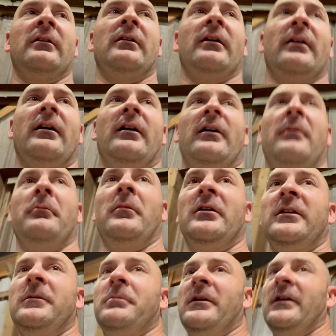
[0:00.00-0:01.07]

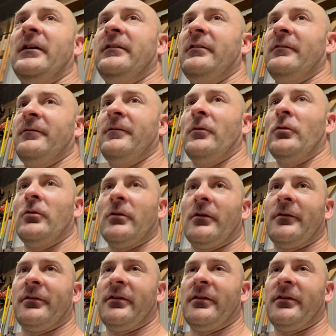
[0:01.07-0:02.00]
money pit for